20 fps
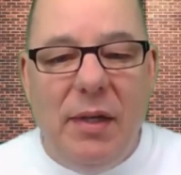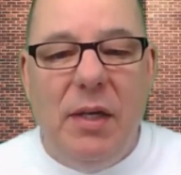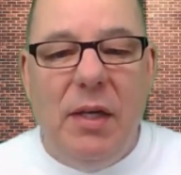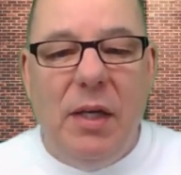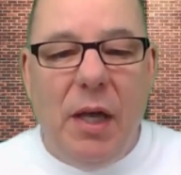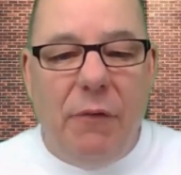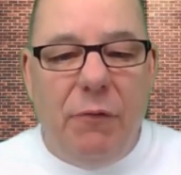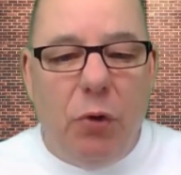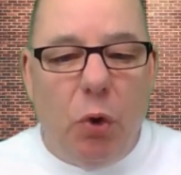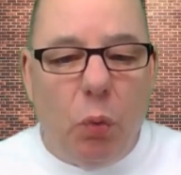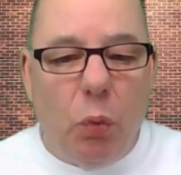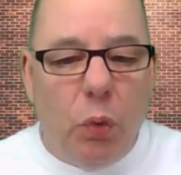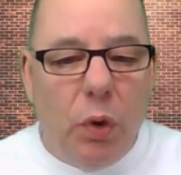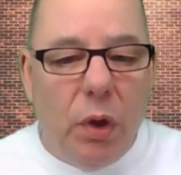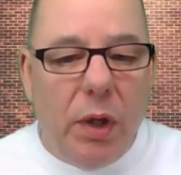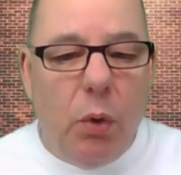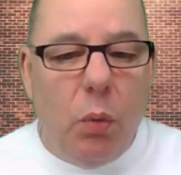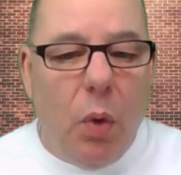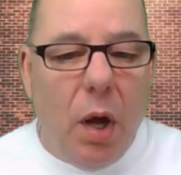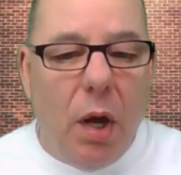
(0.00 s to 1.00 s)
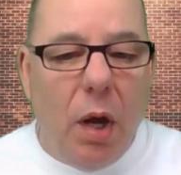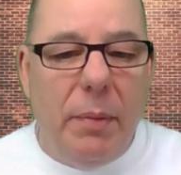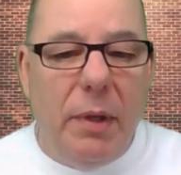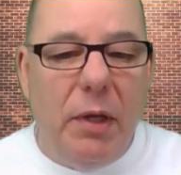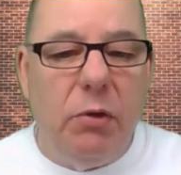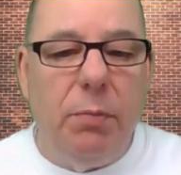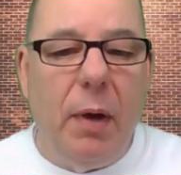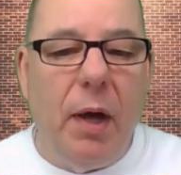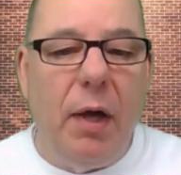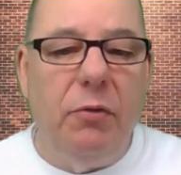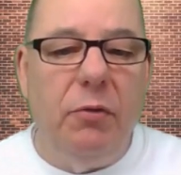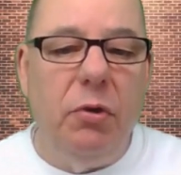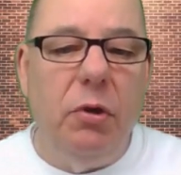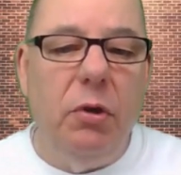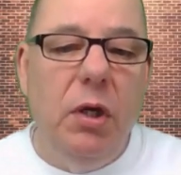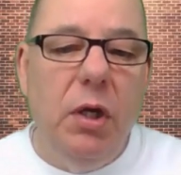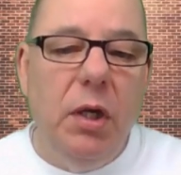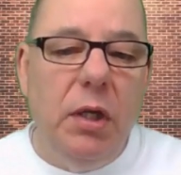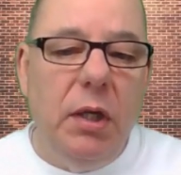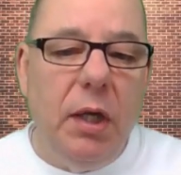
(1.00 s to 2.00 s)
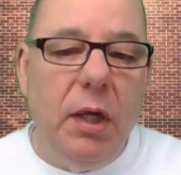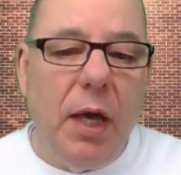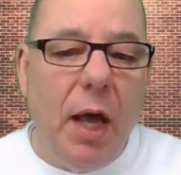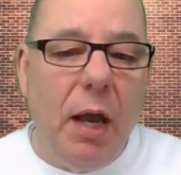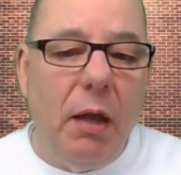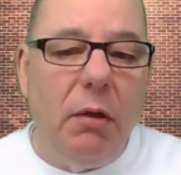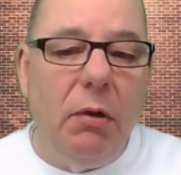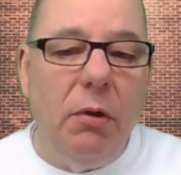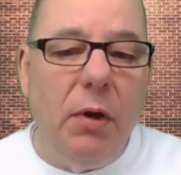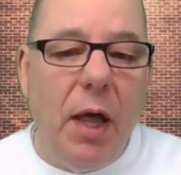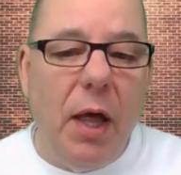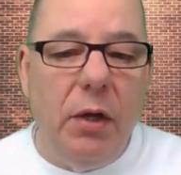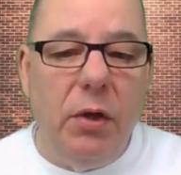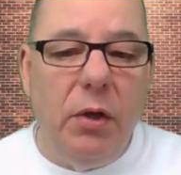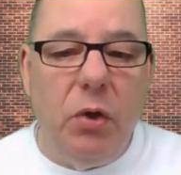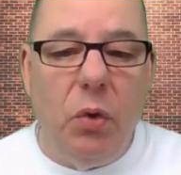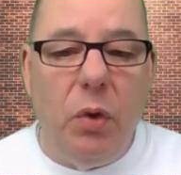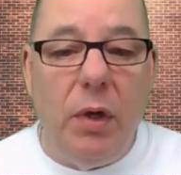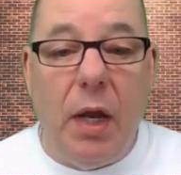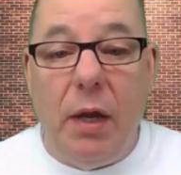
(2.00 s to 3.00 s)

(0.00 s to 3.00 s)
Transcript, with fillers: If you really want to be a sponsor, you got to learn how to do it.